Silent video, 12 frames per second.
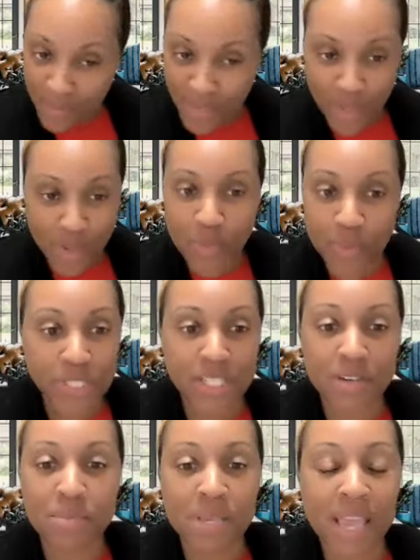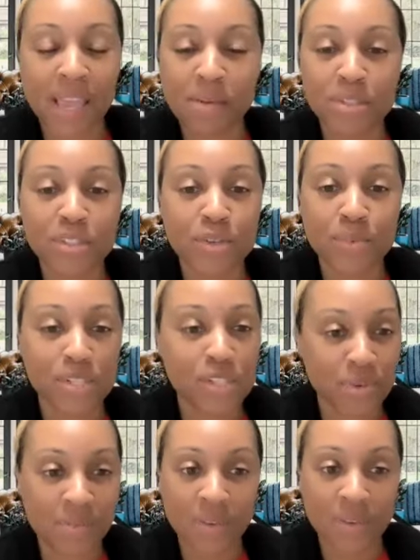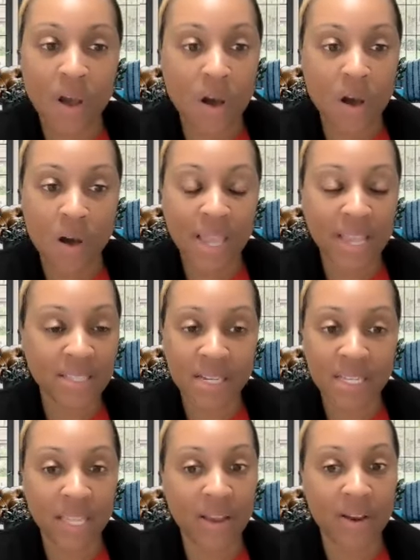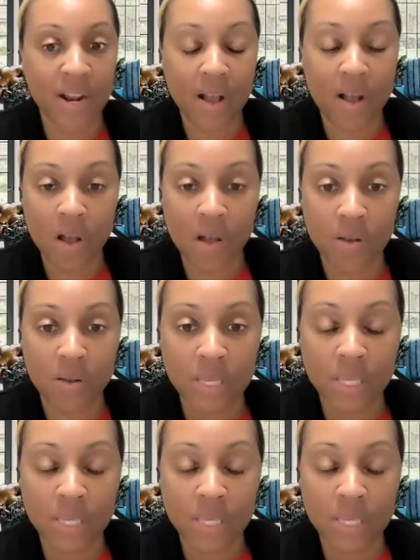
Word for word: you will still be able to retrieve it all and declare it all.